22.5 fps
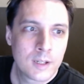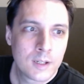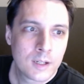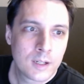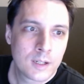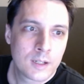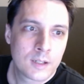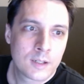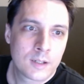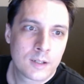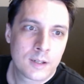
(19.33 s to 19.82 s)

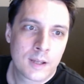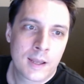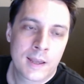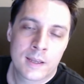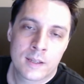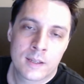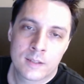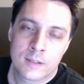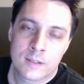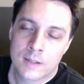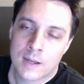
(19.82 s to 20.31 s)

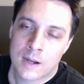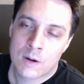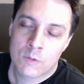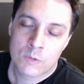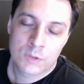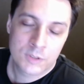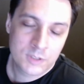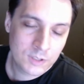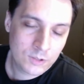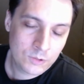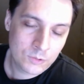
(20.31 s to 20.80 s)
And I
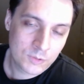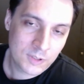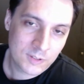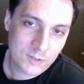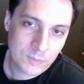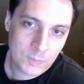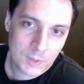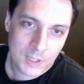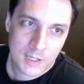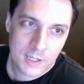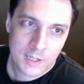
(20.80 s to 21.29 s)
wanted to
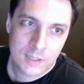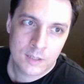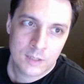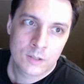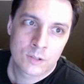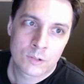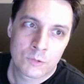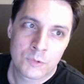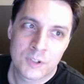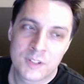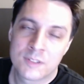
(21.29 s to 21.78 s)
explain
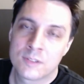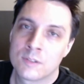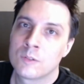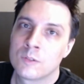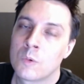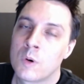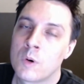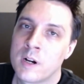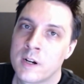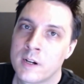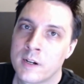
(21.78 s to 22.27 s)
the reasons
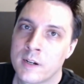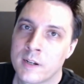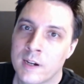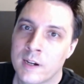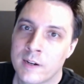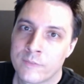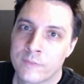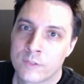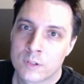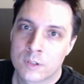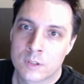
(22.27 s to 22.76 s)
why,
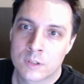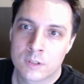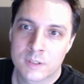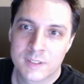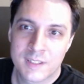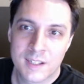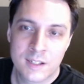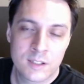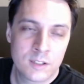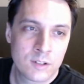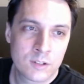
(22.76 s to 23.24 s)
after
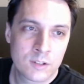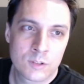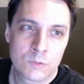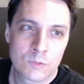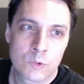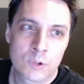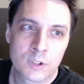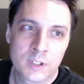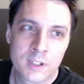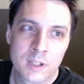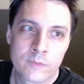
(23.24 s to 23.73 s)
10 years
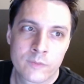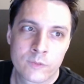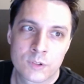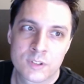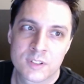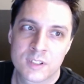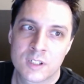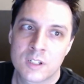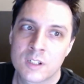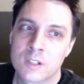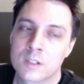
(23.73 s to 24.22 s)
working for
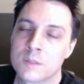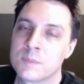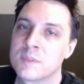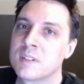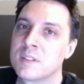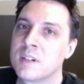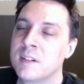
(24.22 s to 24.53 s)
startups,